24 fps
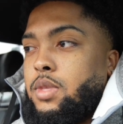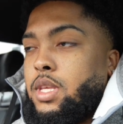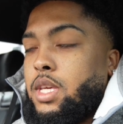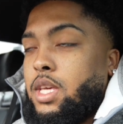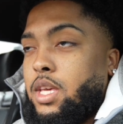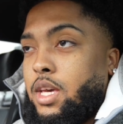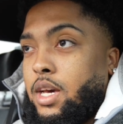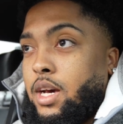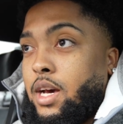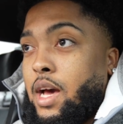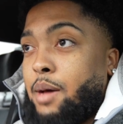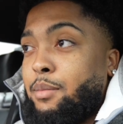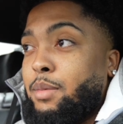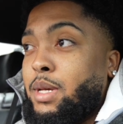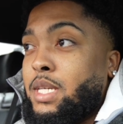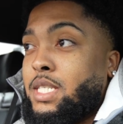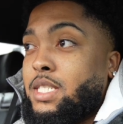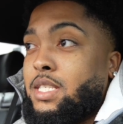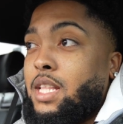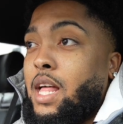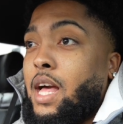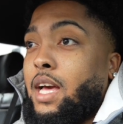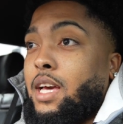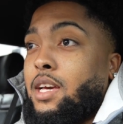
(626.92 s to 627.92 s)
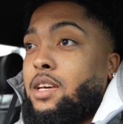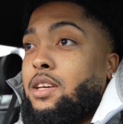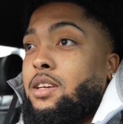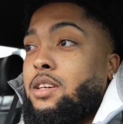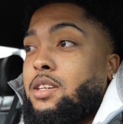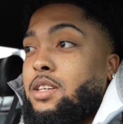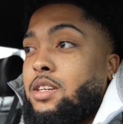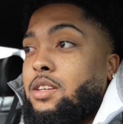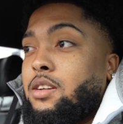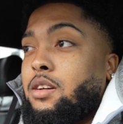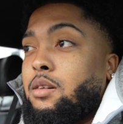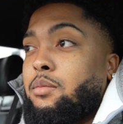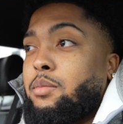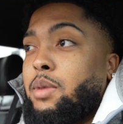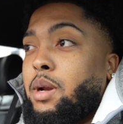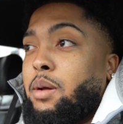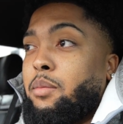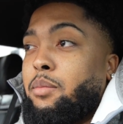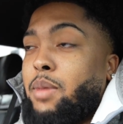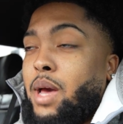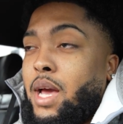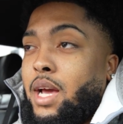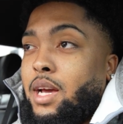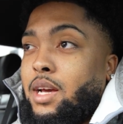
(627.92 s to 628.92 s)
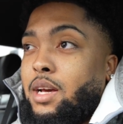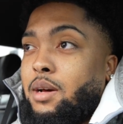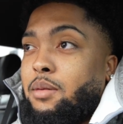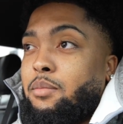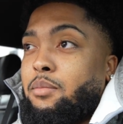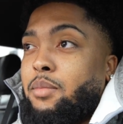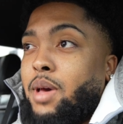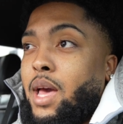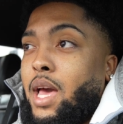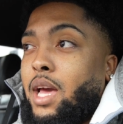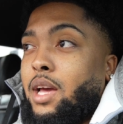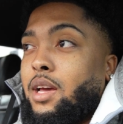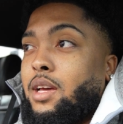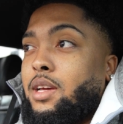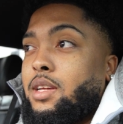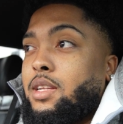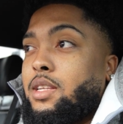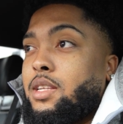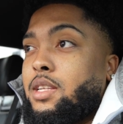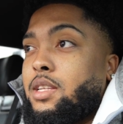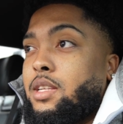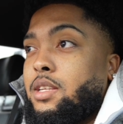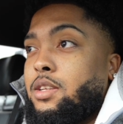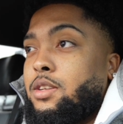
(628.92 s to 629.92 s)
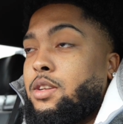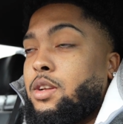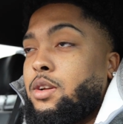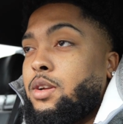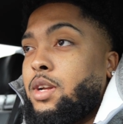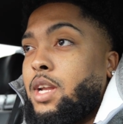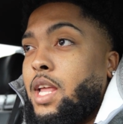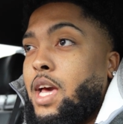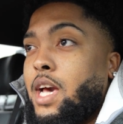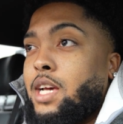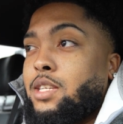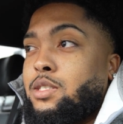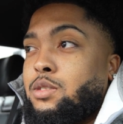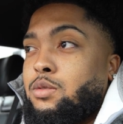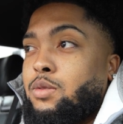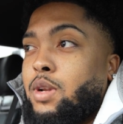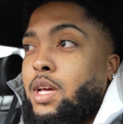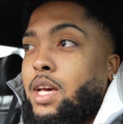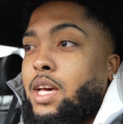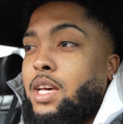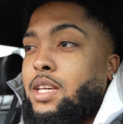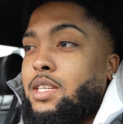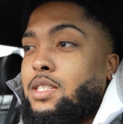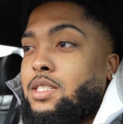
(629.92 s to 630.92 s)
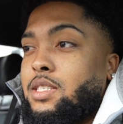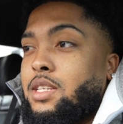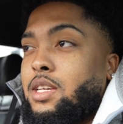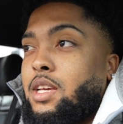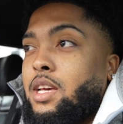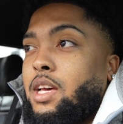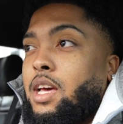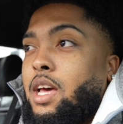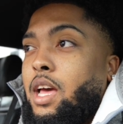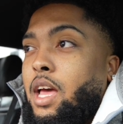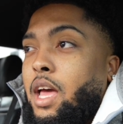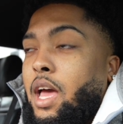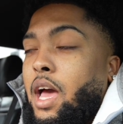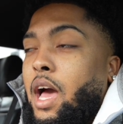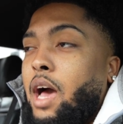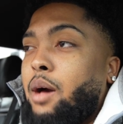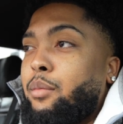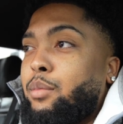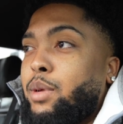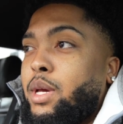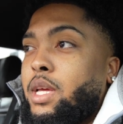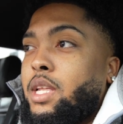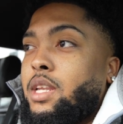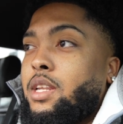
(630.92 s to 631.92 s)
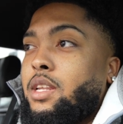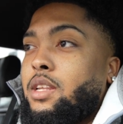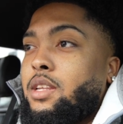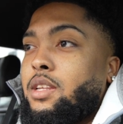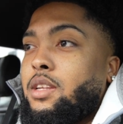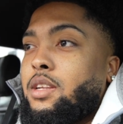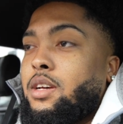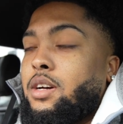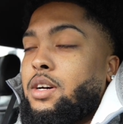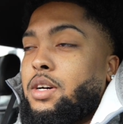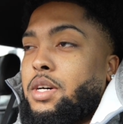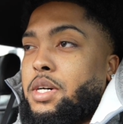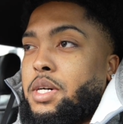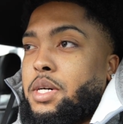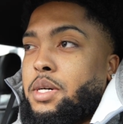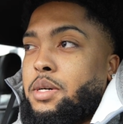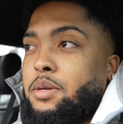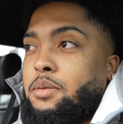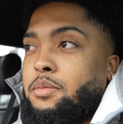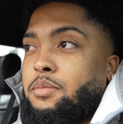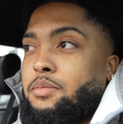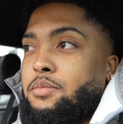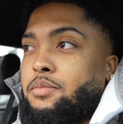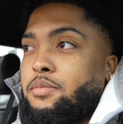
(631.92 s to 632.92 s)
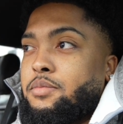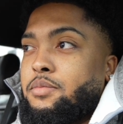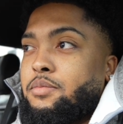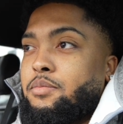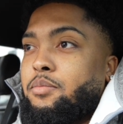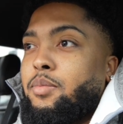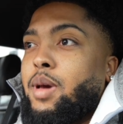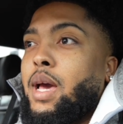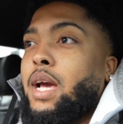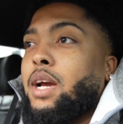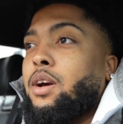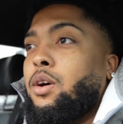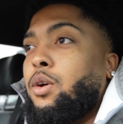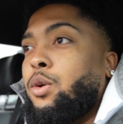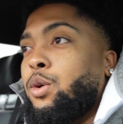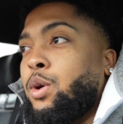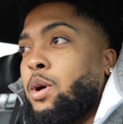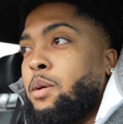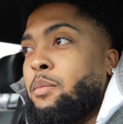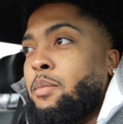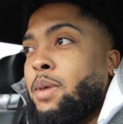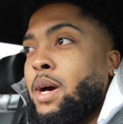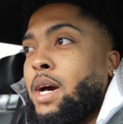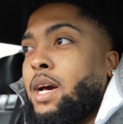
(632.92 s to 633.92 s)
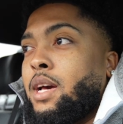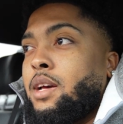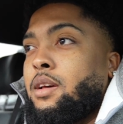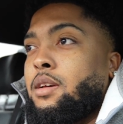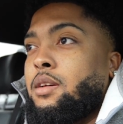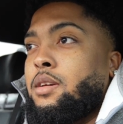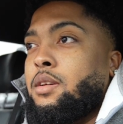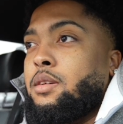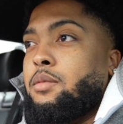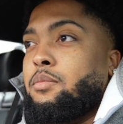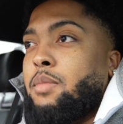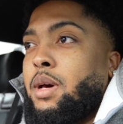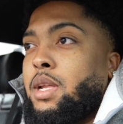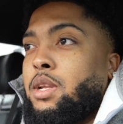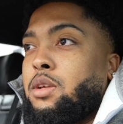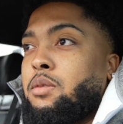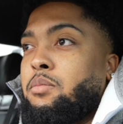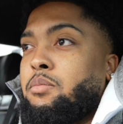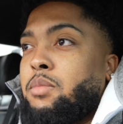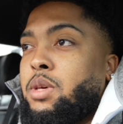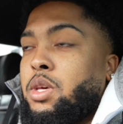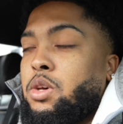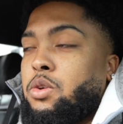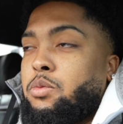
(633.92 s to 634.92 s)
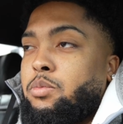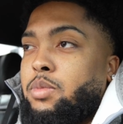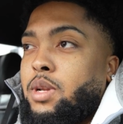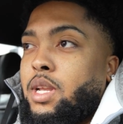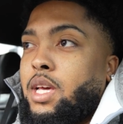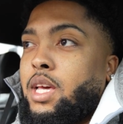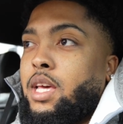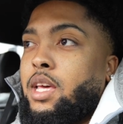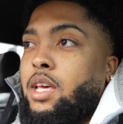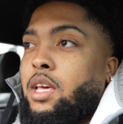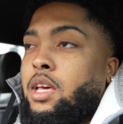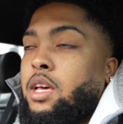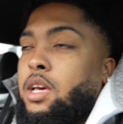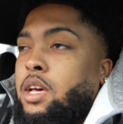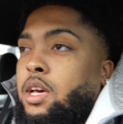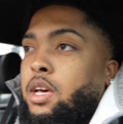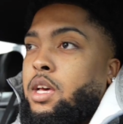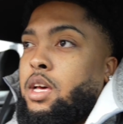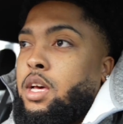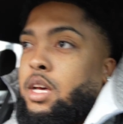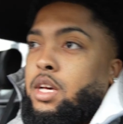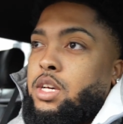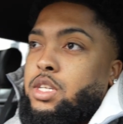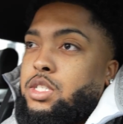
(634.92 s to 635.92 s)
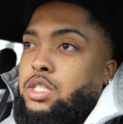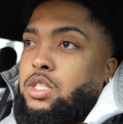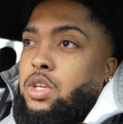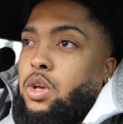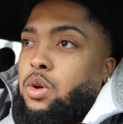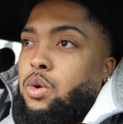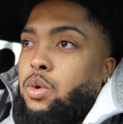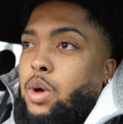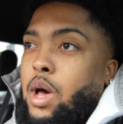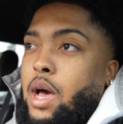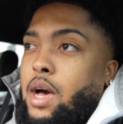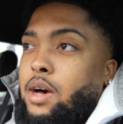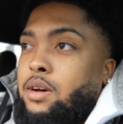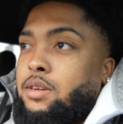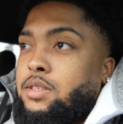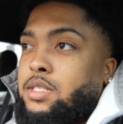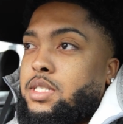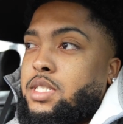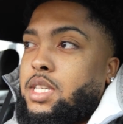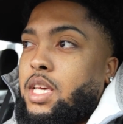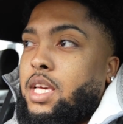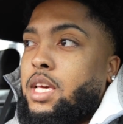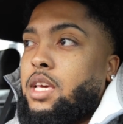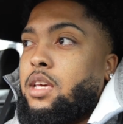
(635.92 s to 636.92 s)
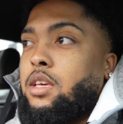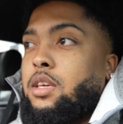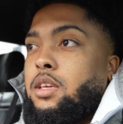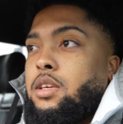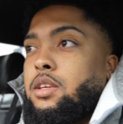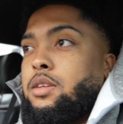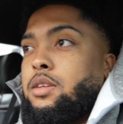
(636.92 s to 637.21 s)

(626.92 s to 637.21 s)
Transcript: yeah, I've been slacking, but I'm back. I'm back. The last 2 days I've been back on my little meal plan. So I'll say